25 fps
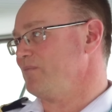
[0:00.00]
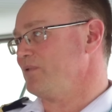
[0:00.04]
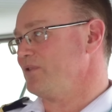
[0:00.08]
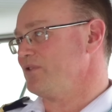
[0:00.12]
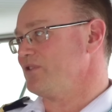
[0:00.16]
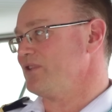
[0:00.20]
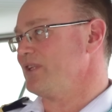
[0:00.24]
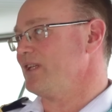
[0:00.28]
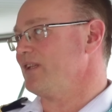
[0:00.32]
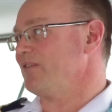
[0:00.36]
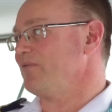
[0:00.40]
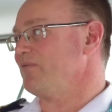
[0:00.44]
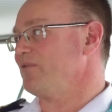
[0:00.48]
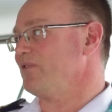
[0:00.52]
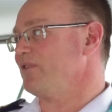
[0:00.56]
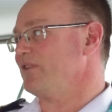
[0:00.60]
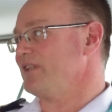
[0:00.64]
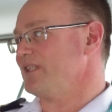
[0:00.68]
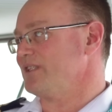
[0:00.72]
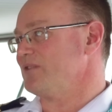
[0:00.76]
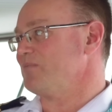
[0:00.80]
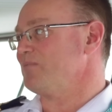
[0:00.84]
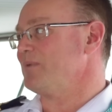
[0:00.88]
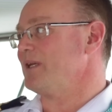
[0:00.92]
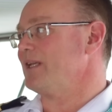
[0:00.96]
percent for
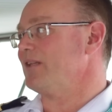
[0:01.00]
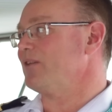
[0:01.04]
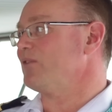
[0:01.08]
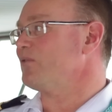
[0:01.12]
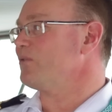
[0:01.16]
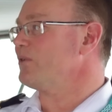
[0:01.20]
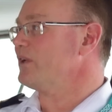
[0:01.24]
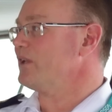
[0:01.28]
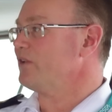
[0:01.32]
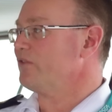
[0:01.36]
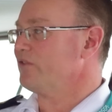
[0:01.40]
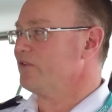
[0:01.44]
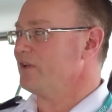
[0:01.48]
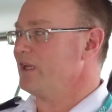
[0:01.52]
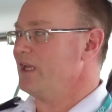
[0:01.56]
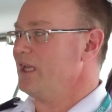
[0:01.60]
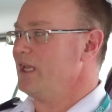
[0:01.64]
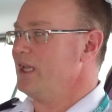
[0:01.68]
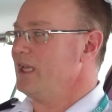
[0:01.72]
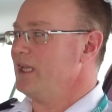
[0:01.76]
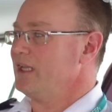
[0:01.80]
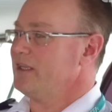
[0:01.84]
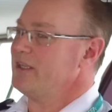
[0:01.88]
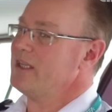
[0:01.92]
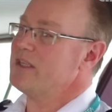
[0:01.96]
these batteries.
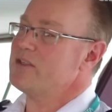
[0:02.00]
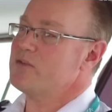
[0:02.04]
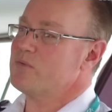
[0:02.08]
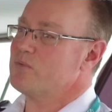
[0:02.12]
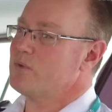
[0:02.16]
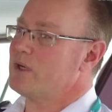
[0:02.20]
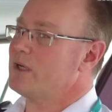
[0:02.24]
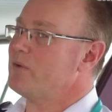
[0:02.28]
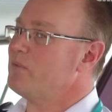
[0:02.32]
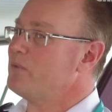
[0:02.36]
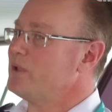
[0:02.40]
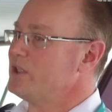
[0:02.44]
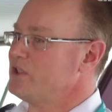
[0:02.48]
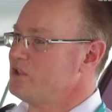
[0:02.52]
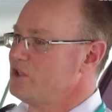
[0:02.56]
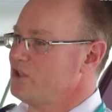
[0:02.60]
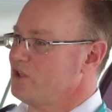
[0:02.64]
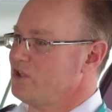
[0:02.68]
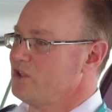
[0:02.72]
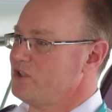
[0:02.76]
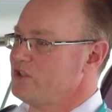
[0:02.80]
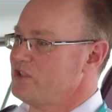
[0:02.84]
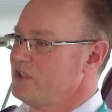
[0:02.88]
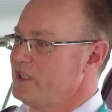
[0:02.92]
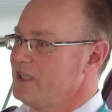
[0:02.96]
Right. That's why we're
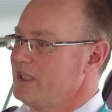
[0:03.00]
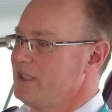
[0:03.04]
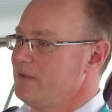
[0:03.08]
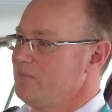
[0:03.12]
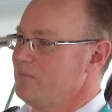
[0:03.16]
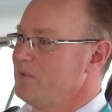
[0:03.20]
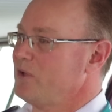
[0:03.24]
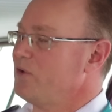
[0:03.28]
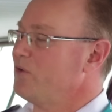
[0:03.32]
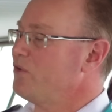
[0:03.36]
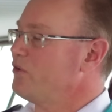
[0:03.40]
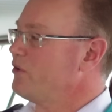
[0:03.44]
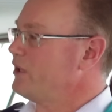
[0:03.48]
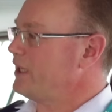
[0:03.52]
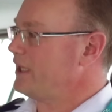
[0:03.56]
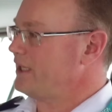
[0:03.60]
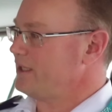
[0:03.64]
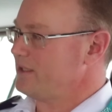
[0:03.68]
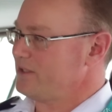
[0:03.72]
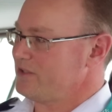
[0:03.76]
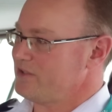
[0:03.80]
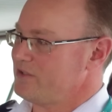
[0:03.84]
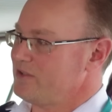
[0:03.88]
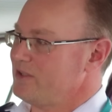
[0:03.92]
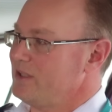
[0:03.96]
charging in both
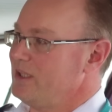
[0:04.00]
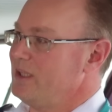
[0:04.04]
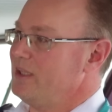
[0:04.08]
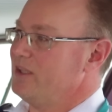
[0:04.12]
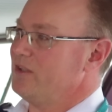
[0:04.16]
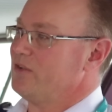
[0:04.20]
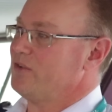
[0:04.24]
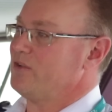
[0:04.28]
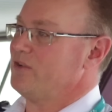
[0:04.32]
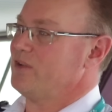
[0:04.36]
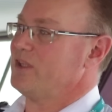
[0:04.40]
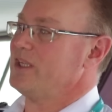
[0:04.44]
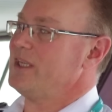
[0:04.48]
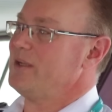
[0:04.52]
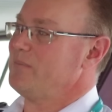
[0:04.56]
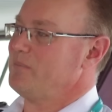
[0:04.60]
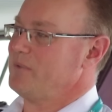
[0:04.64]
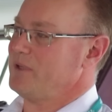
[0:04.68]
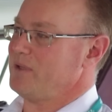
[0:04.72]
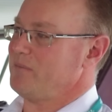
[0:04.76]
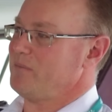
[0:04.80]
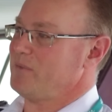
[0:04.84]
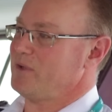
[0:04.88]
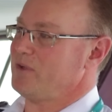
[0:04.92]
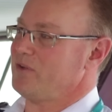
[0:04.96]
ends. Yeah to
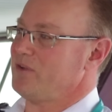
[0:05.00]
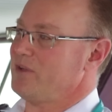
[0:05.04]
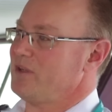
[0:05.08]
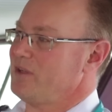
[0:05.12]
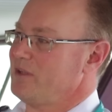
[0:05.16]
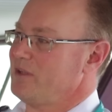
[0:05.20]
keep them on. So